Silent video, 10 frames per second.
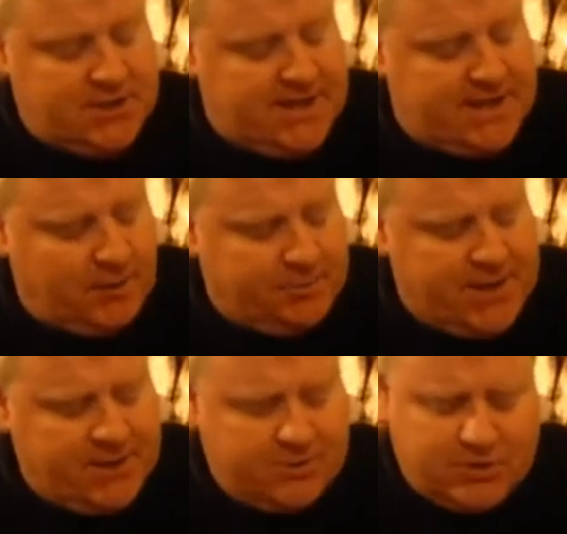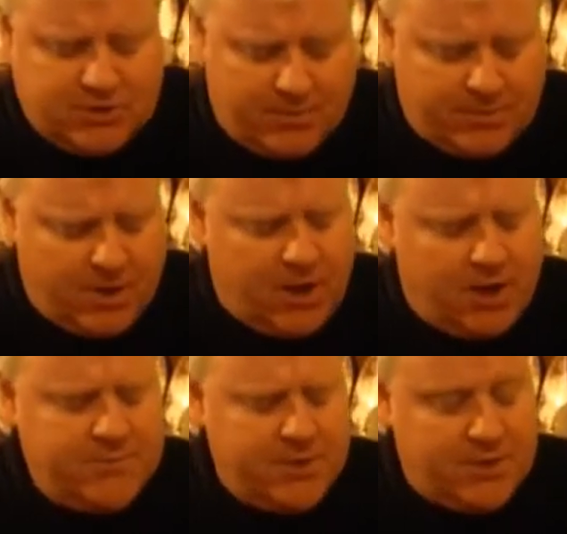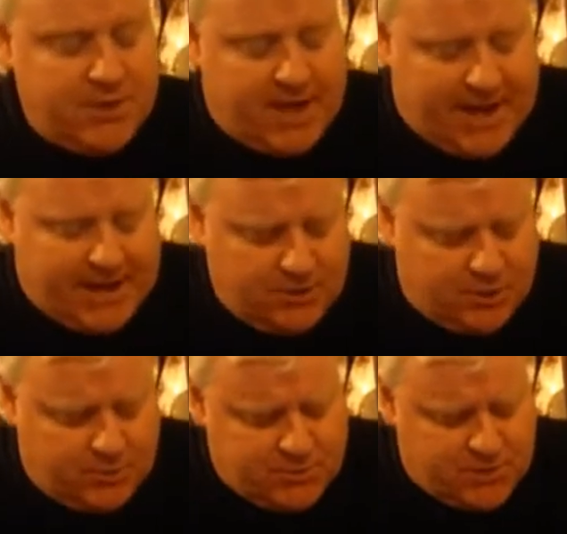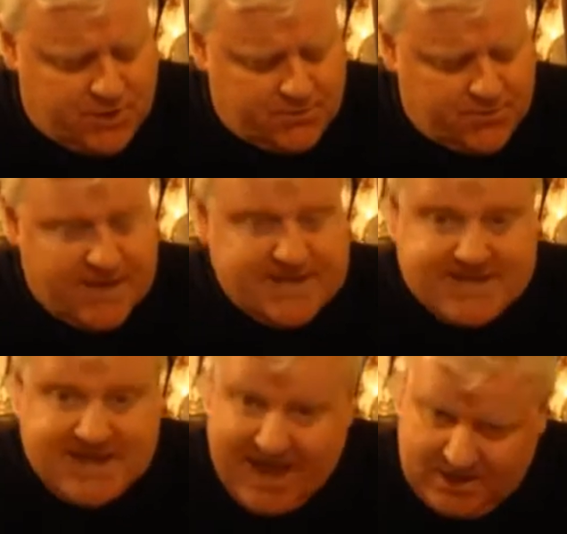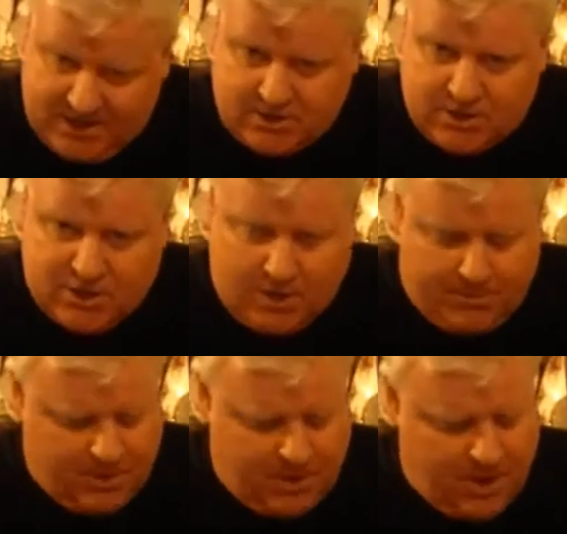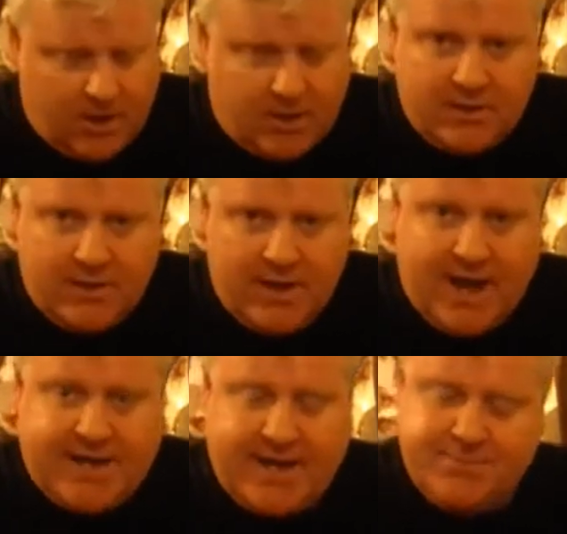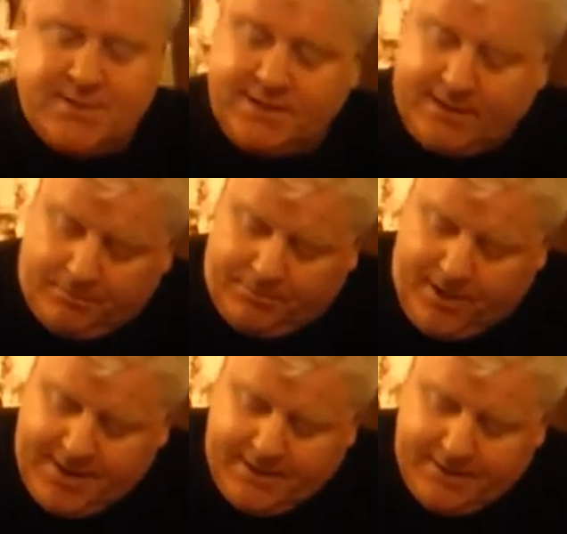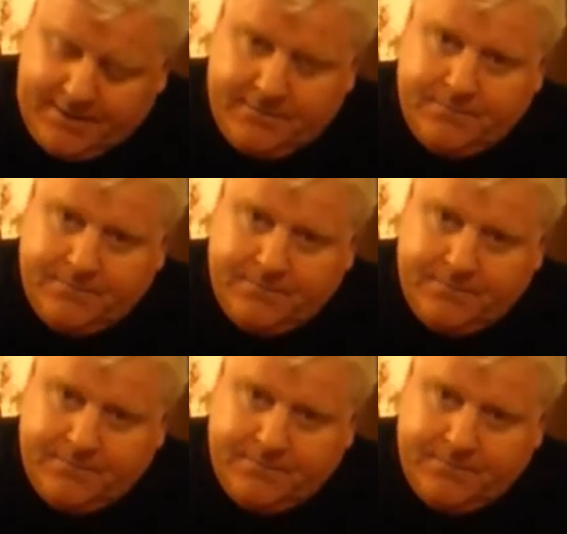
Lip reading: You get a little break under the top card. Your hand comes over, takes the top card and keeps a little break.